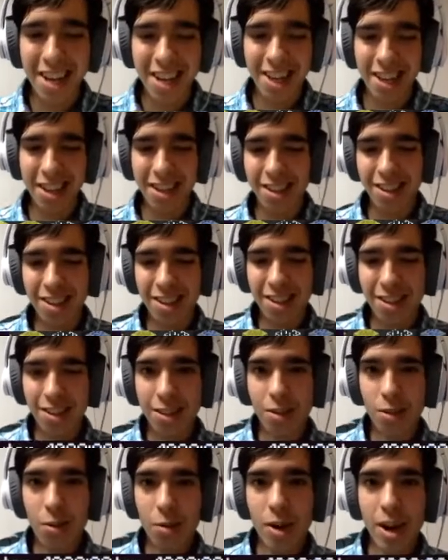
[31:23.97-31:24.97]
This is
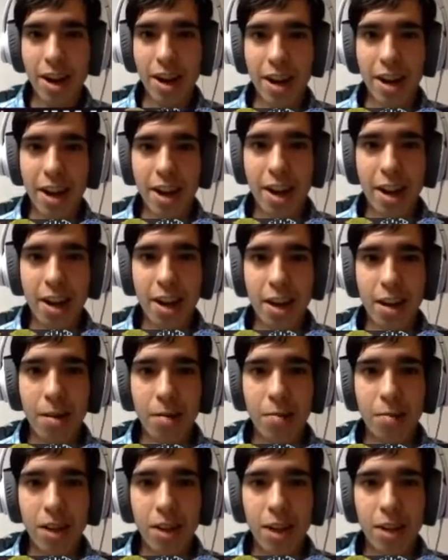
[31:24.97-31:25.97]
quite a
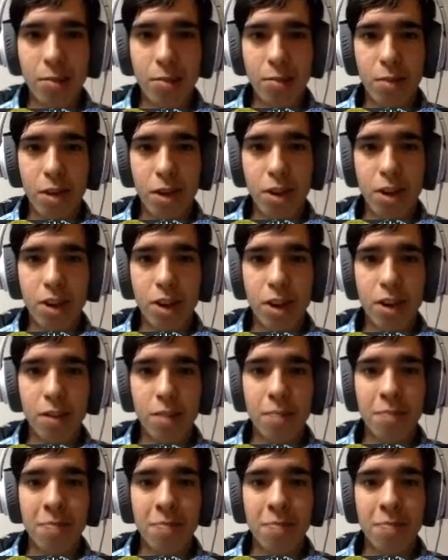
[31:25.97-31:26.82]
complex project.